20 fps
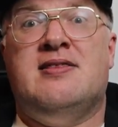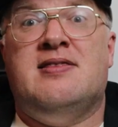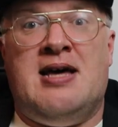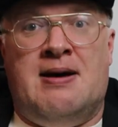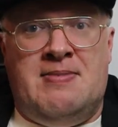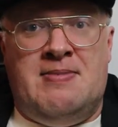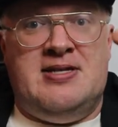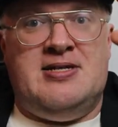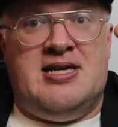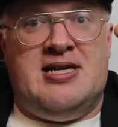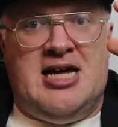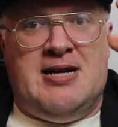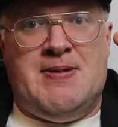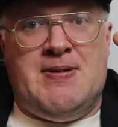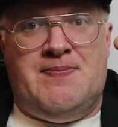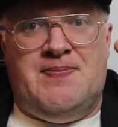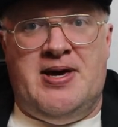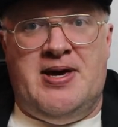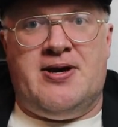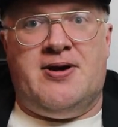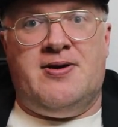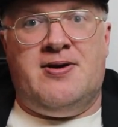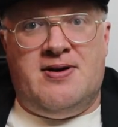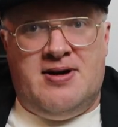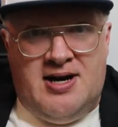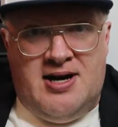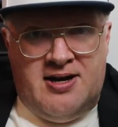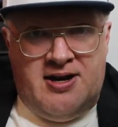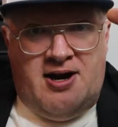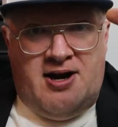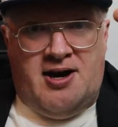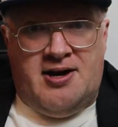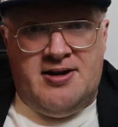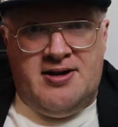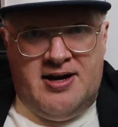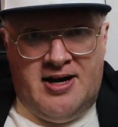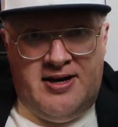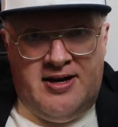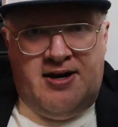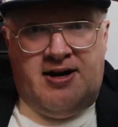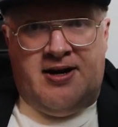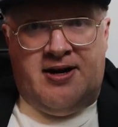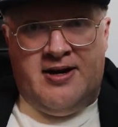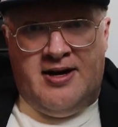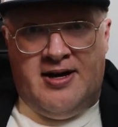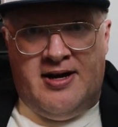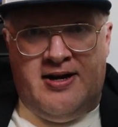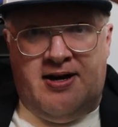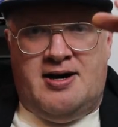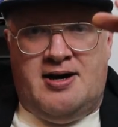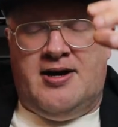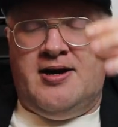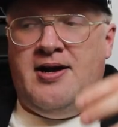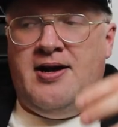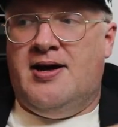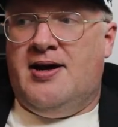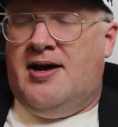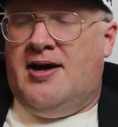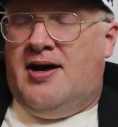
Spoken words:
that means you can get a bit bigger, and on, and on, and on.